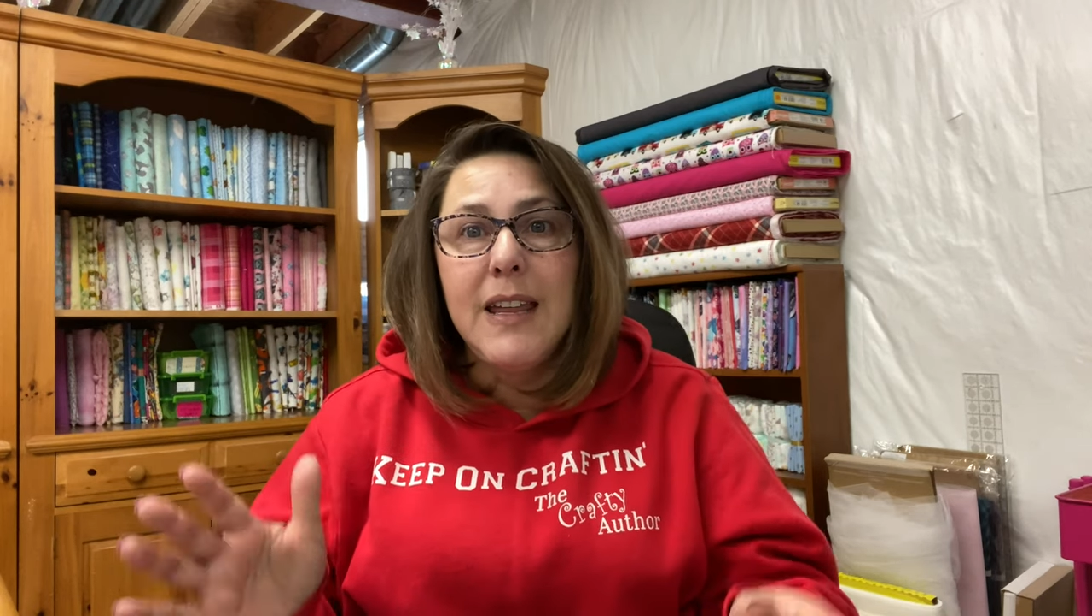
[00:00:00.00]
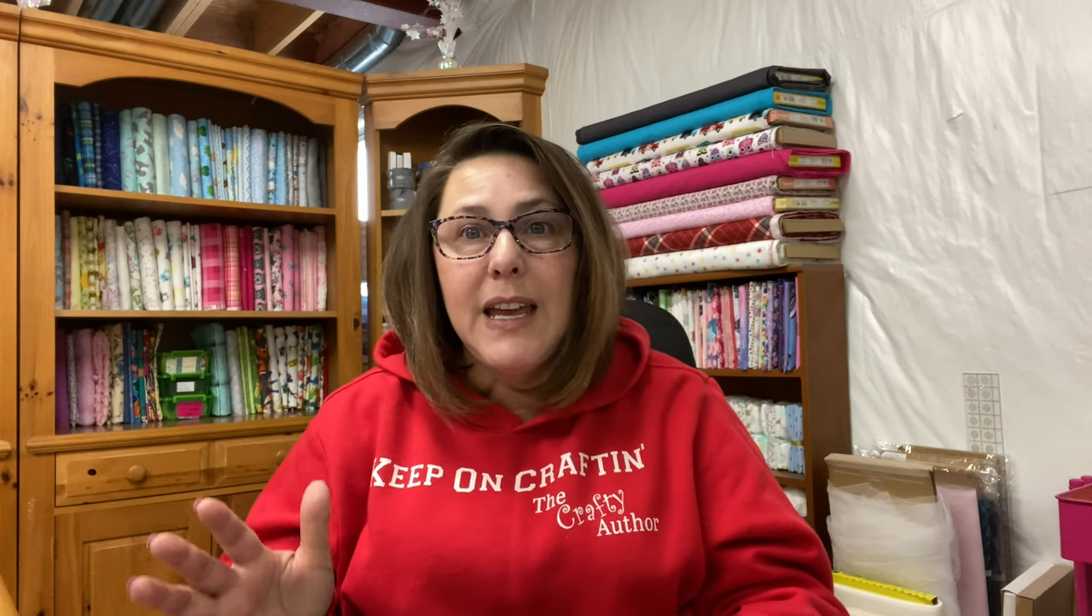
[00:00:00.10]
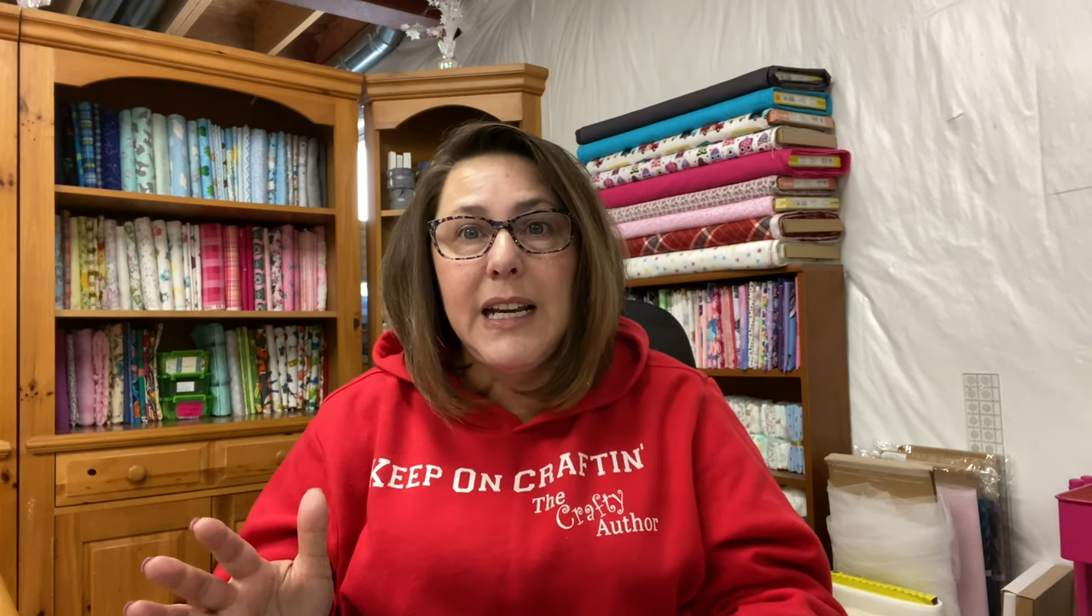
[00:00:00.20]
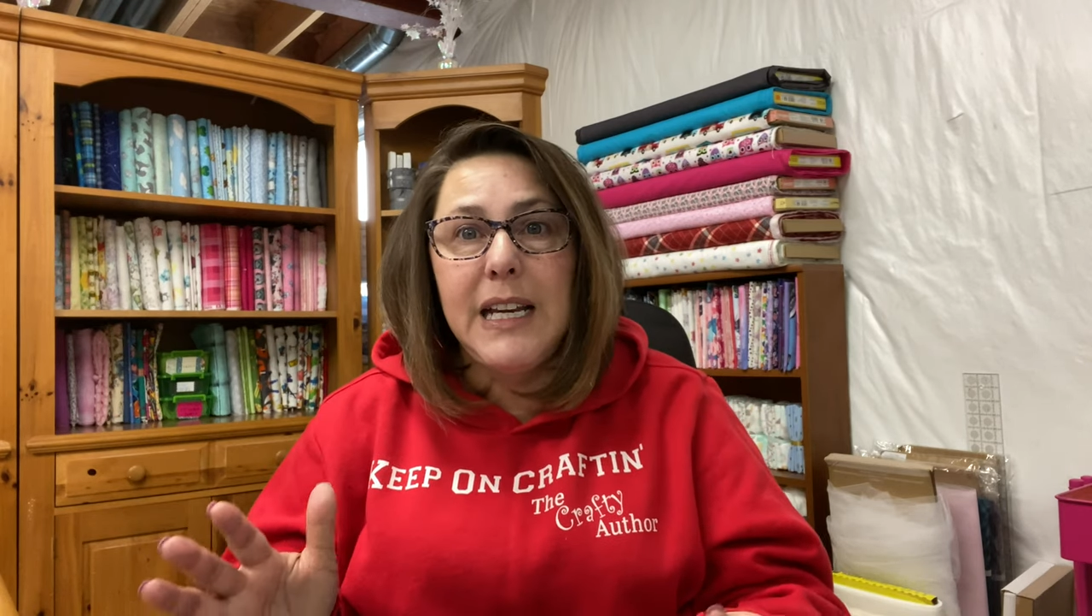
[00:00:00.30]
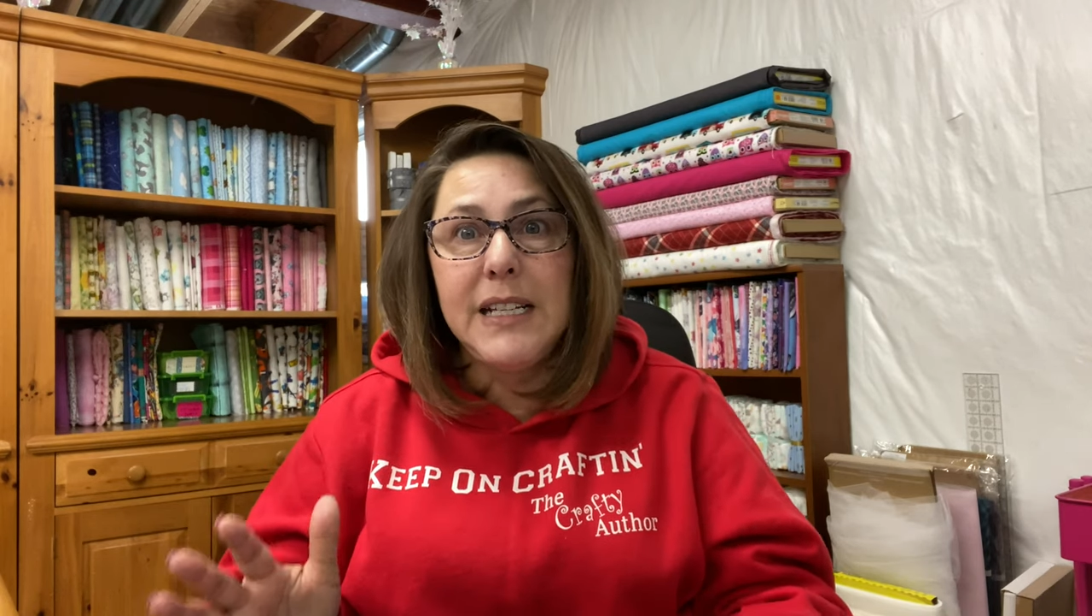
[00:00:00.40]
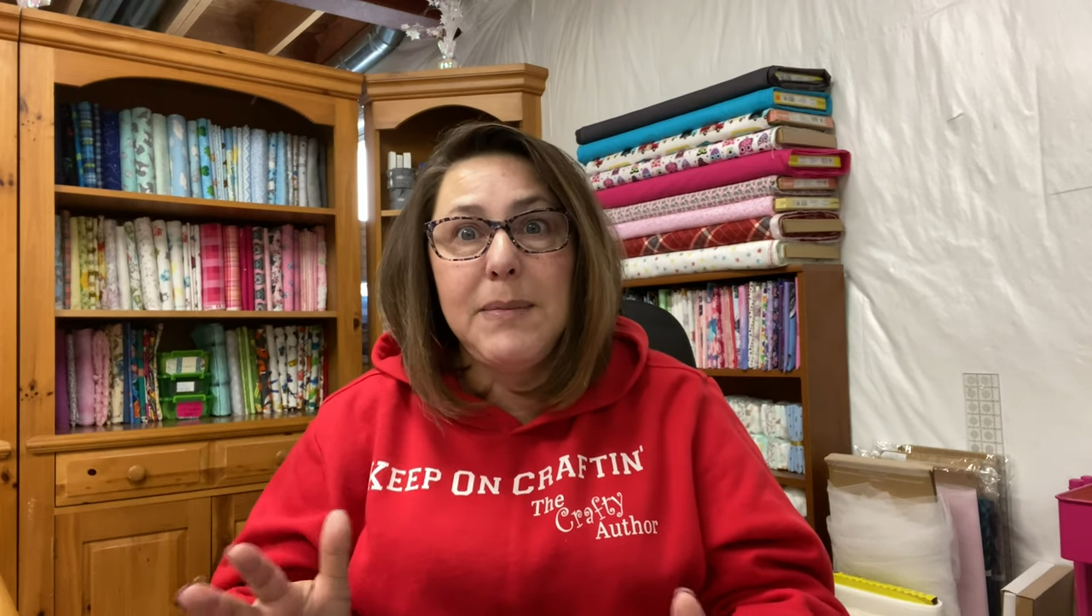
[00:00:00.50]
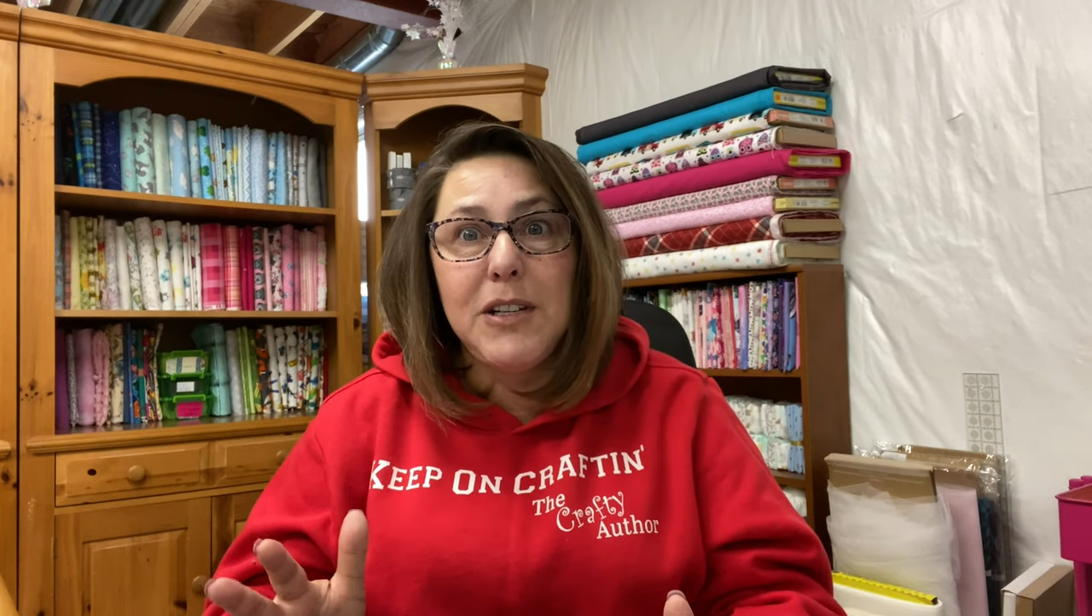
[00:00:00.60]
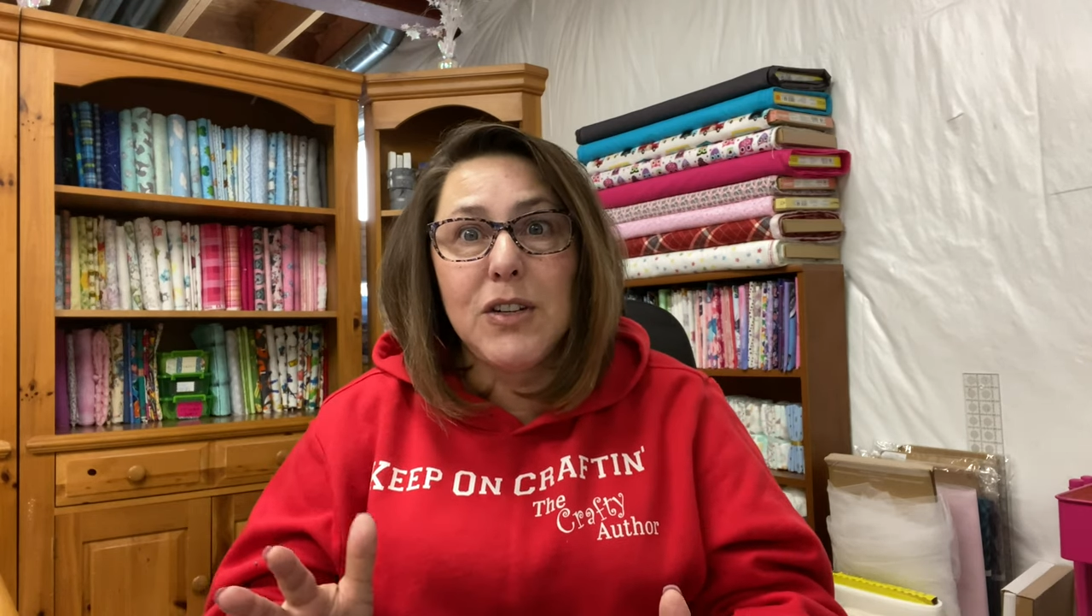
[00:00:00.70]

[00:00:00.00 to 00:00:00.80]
they need to be